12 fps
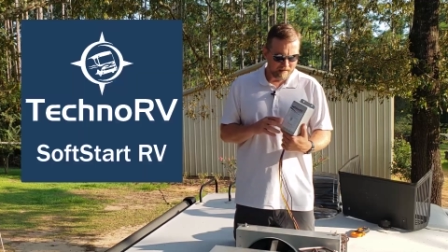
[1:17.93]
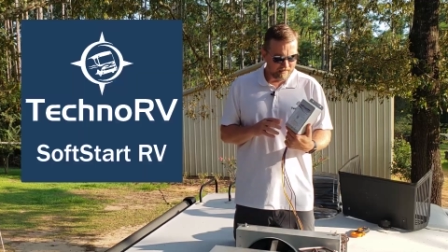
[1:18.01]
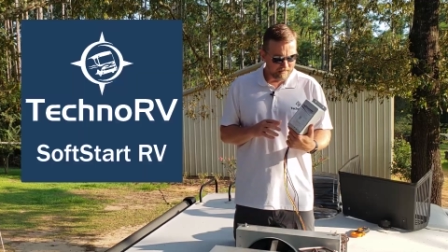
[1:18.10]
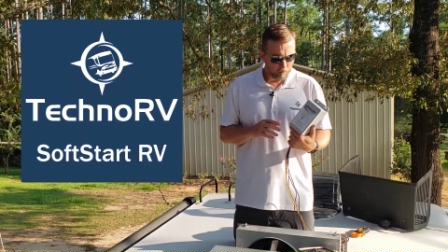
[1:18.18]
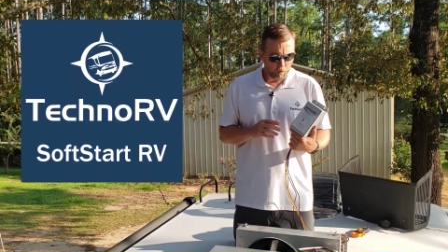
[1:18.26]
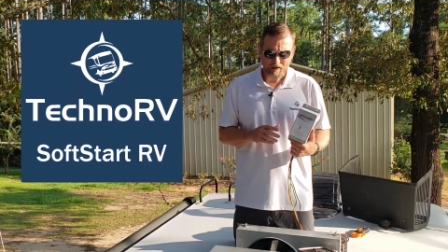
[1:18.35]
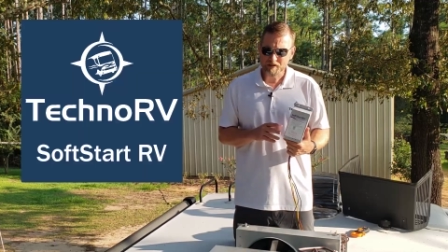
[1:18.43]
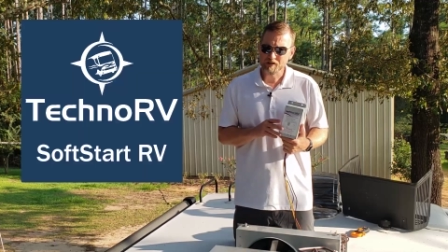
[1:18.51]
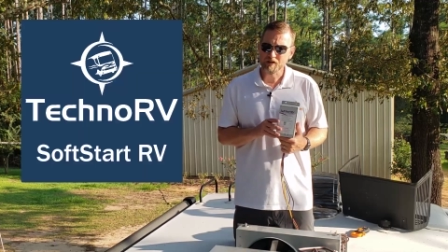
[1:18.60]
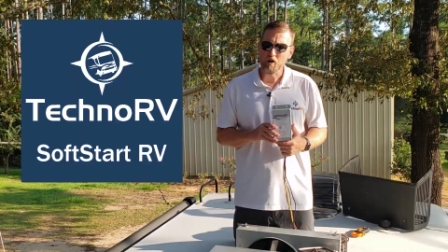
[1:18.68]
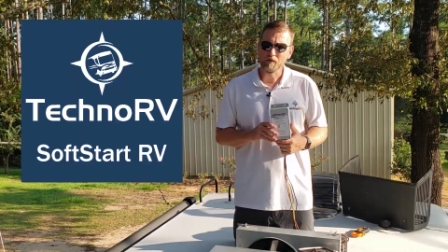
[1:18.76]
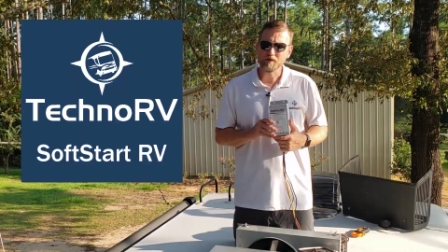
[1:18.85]
And what
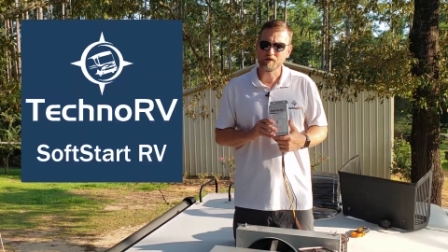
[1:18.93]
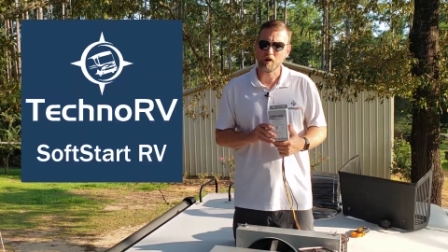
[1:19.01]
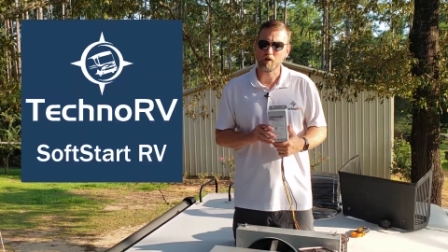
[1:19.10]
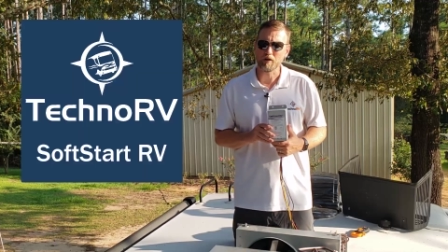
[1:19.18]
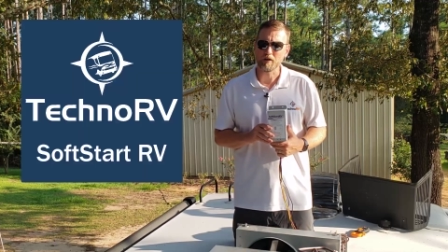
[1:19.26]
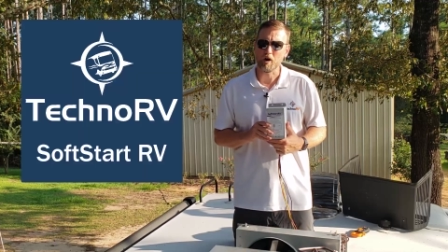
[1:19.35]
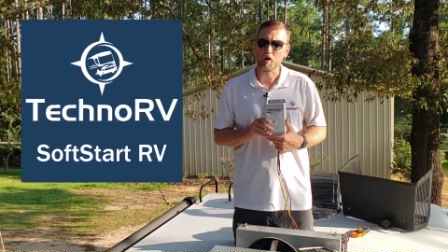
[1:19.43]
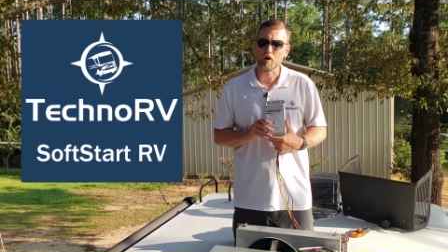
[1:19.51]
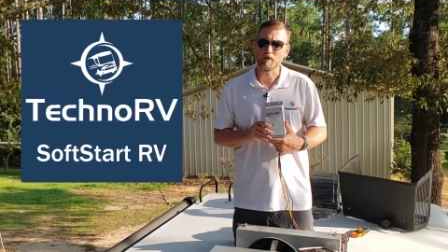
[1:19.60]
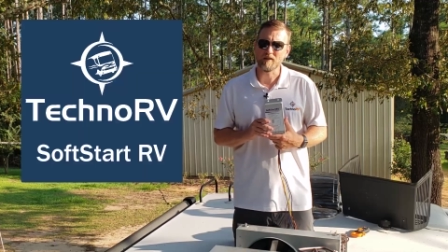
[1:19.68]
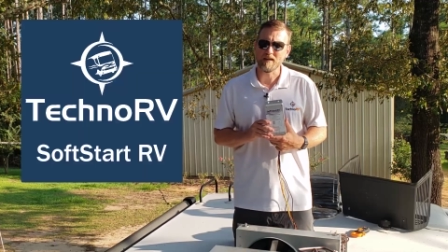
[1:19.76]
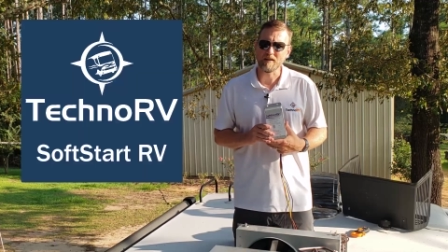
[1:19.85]
Soft Start
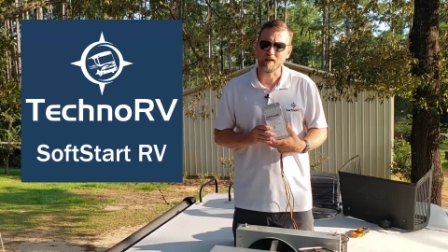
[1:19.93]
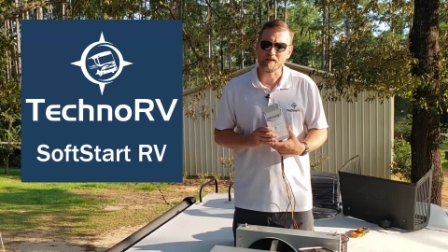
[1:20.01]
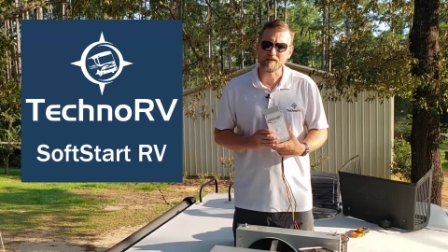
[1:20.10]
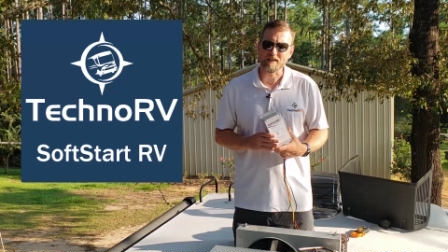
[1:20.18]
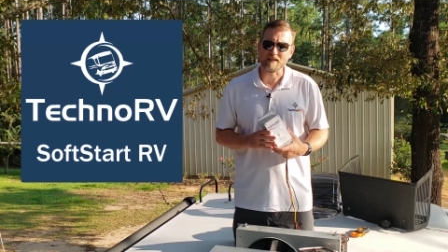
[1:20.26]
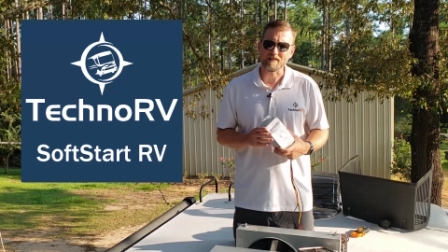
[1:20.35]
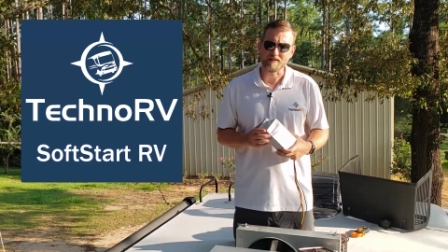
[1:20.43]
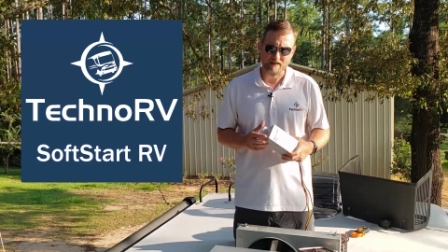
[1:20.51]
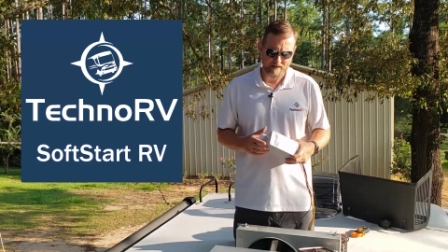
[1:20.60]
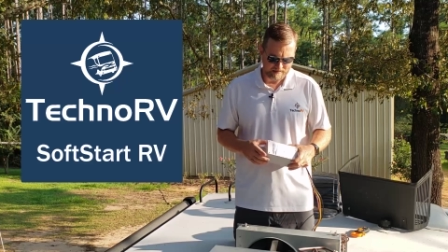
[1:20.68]
RV does is